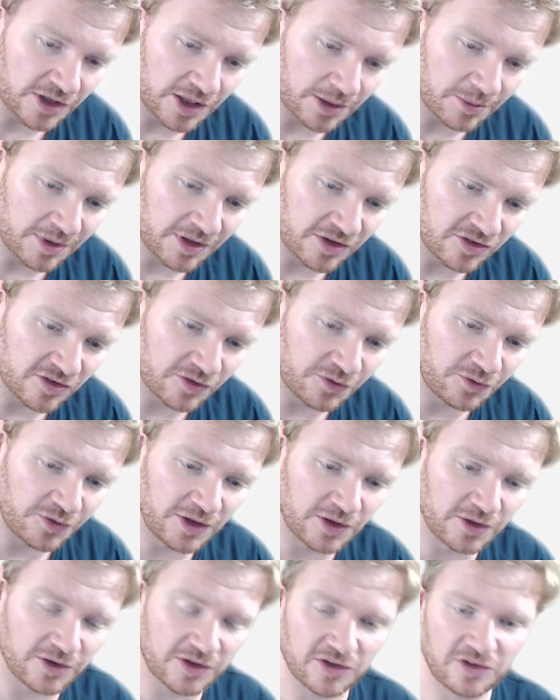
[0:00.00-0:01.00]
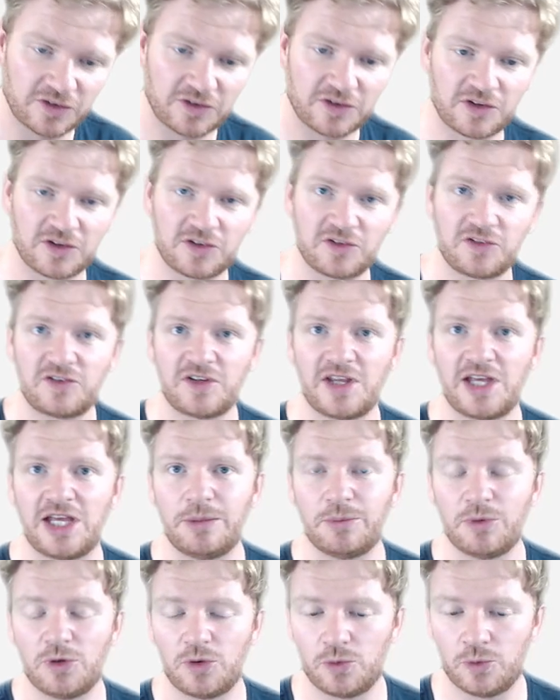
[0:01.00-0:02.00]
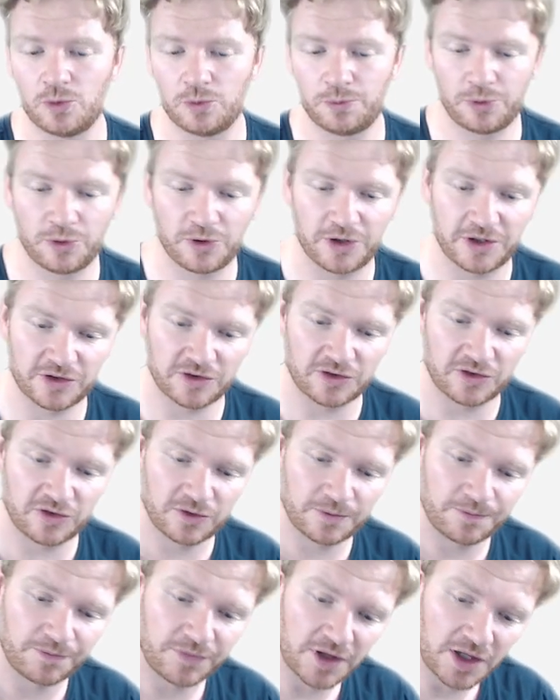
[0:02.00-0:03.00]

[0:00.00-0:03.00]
That means the field is the same at all points.